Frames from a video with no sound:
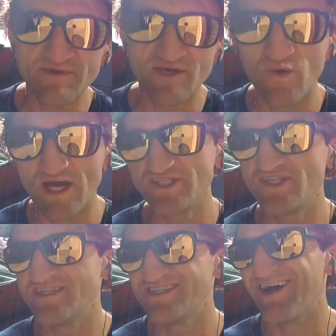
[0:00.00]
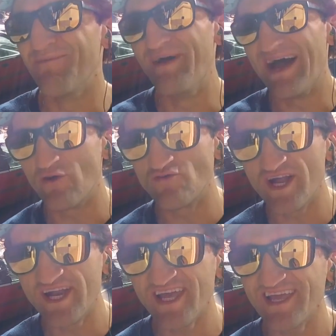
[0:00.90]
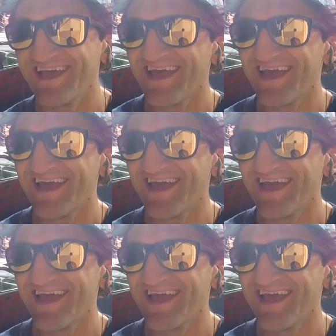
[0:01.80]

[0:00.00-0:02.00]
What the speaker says: me questions about running,